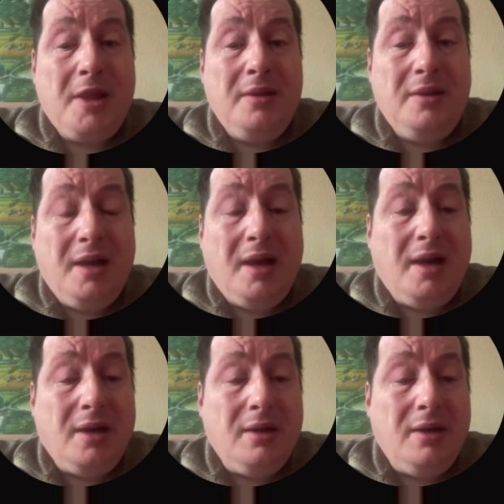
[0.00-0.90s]
there
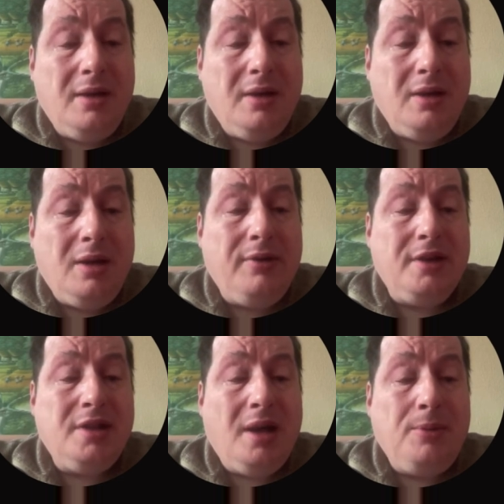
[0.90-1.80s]
are a lot of
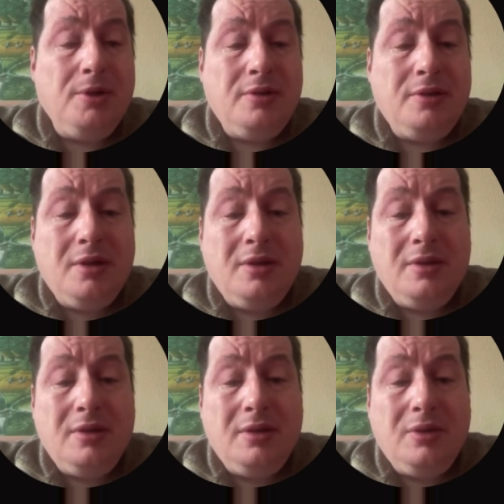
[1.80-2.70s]
examples. There's
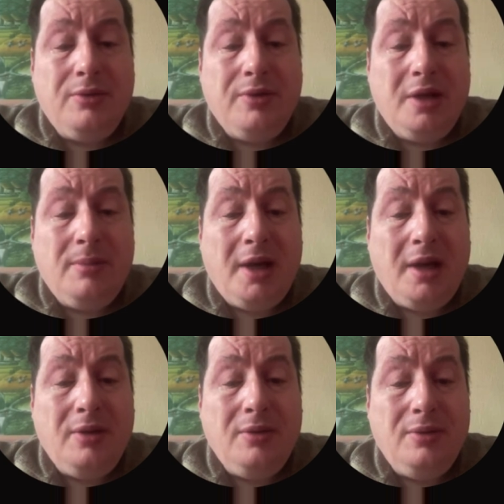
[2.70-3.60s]
a good friend of
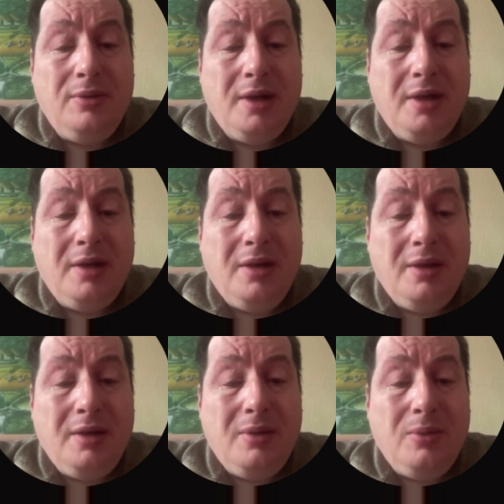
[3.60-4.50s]
mine who
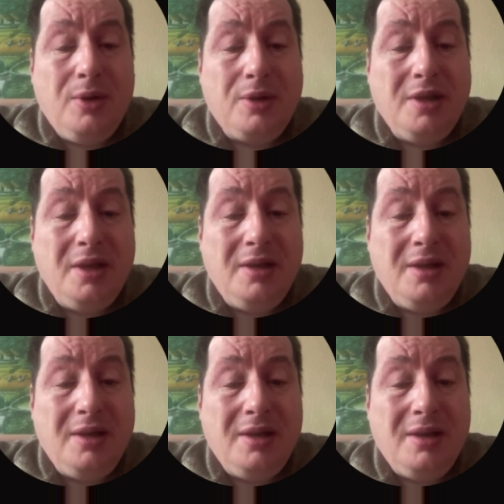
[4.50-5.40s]
works in
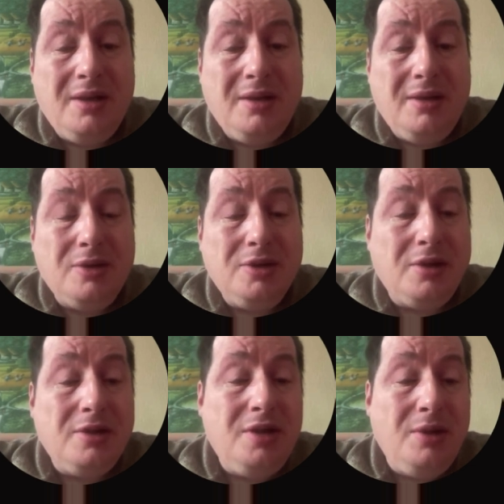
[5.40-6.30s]

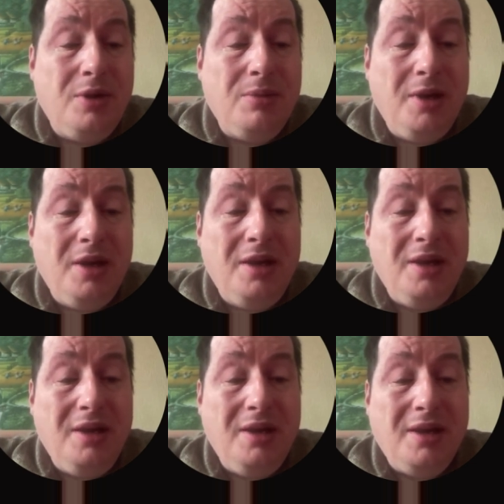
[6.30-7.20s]
consultancy with me.
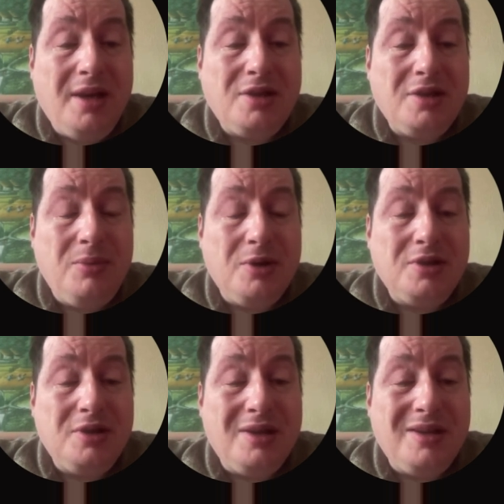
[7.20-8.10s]
He actually
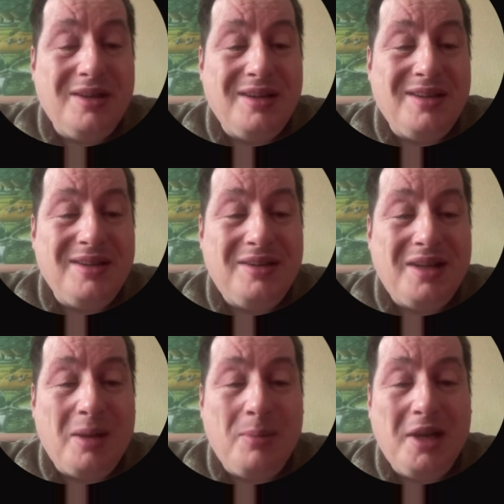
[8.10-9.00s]
was
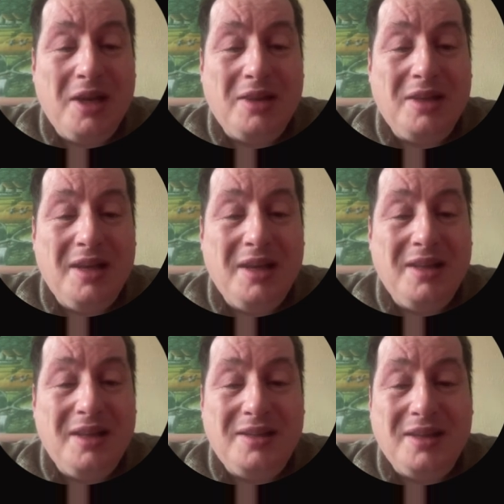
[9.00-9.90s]
telling me the other day
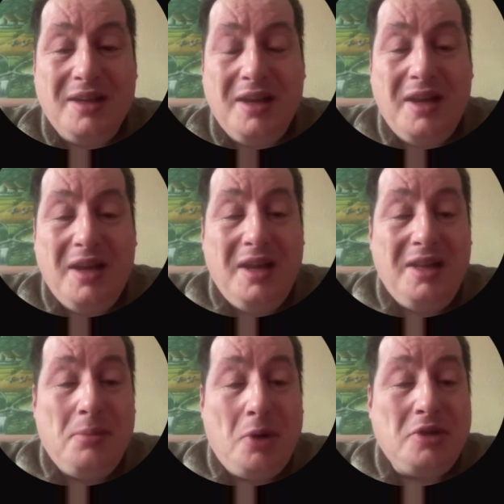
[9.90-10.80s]
that
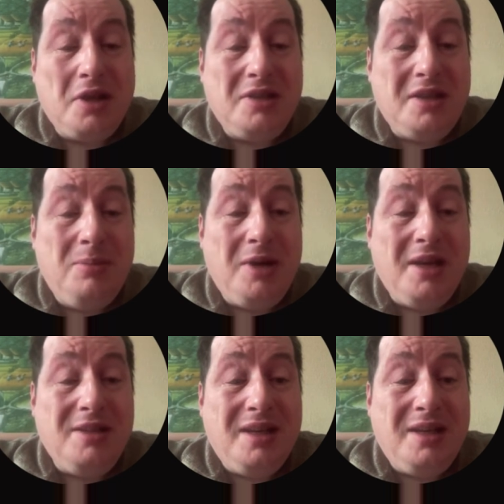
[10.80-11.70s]
the most extreme
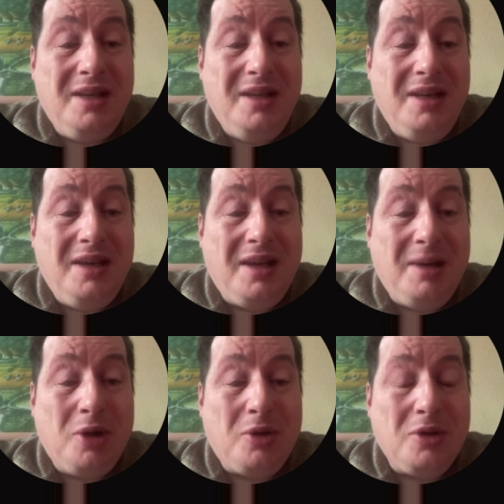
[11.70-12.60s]
case that he
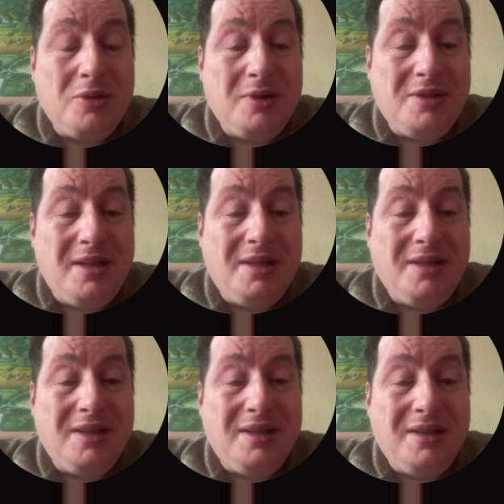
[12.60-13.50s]
came across was that
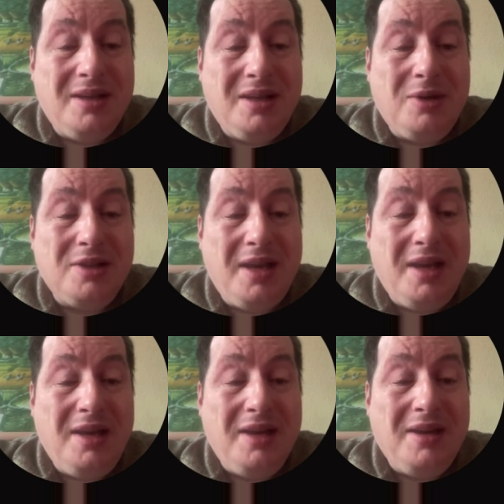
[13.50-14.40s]
there was
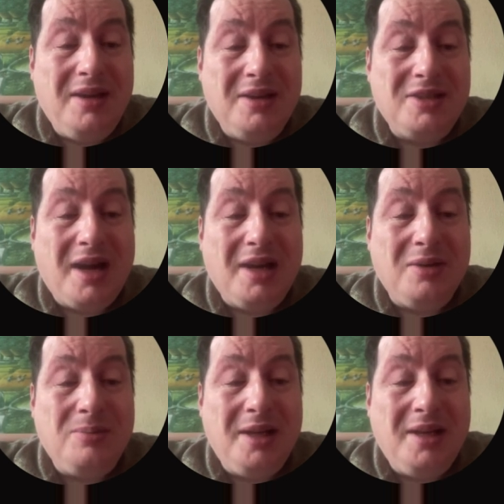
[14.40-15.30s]
a
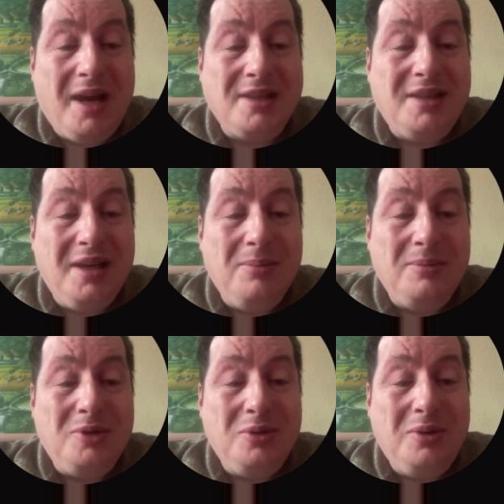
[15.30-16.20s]
startup that asked him
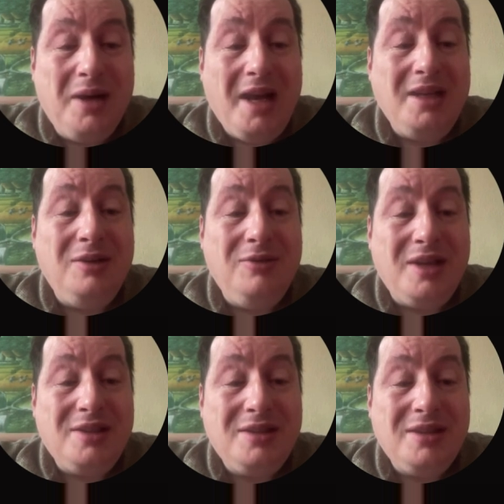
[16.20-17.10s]
to
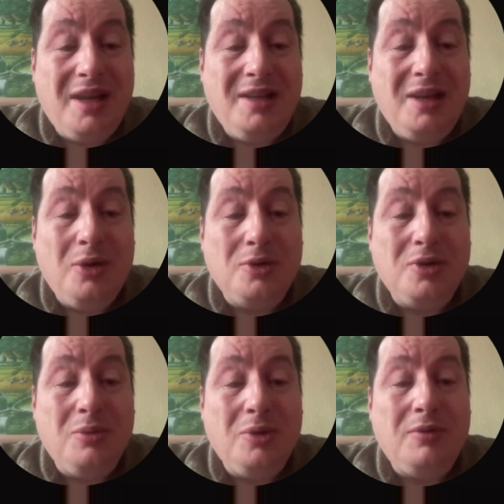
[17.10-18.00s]
invest and then also
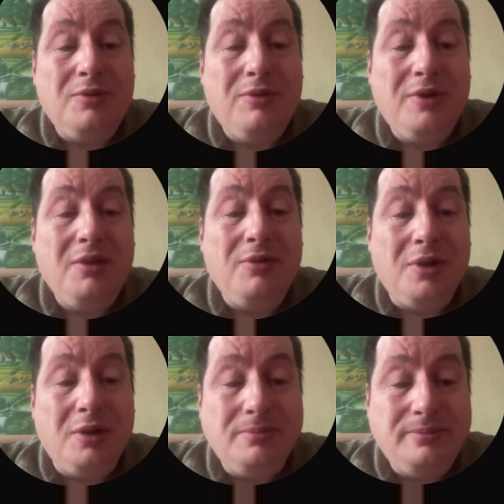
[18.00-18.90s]
work for free for
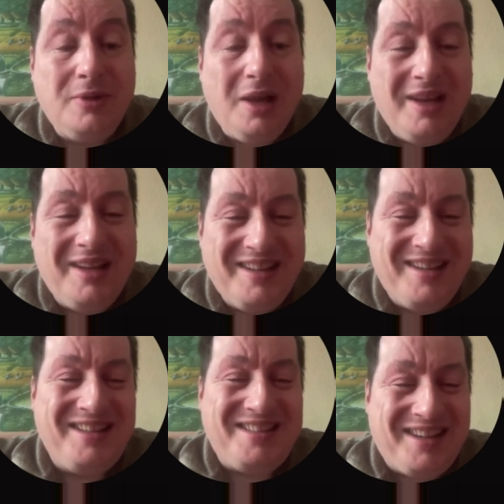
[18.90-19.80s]
them.
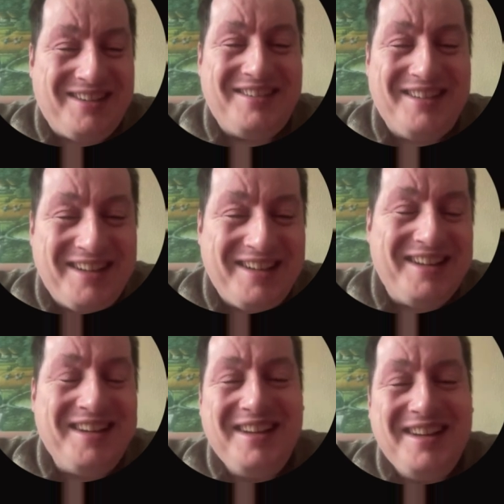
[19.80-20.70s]
So
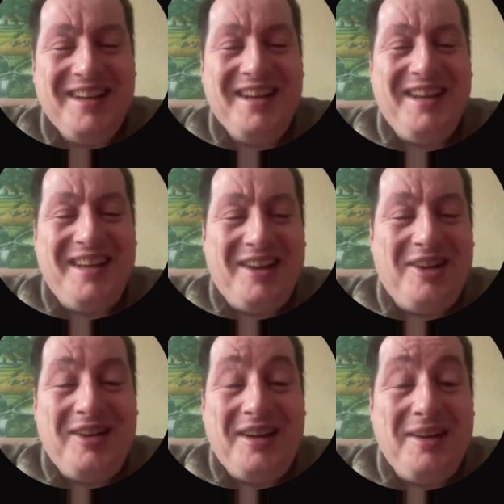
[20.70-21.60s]
you
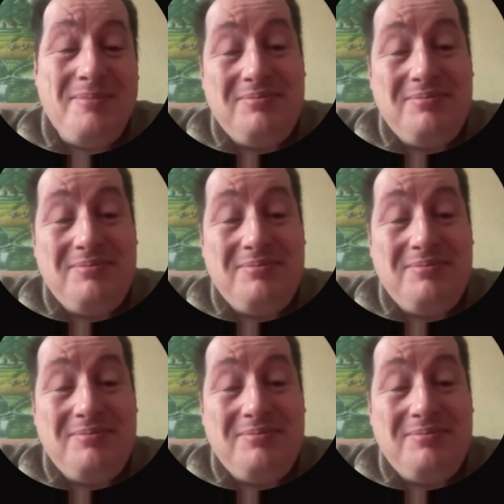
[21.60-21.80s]
know